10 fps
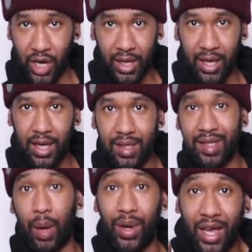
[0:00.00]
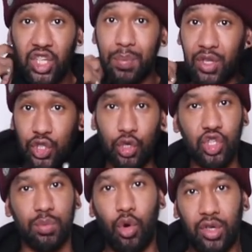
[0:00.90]
jacket, that would actually be too
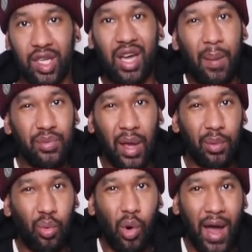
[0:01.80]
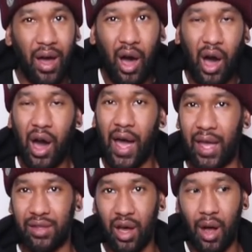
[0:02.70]
small because it comes up quite high
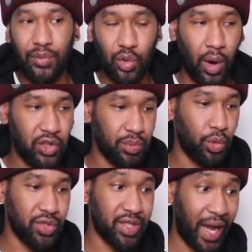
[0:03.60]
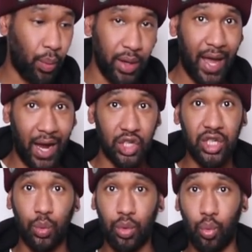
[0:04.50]
and the arms are quite small. So that one
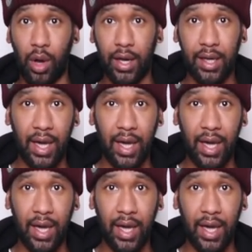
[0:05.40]
actually wouldn't work,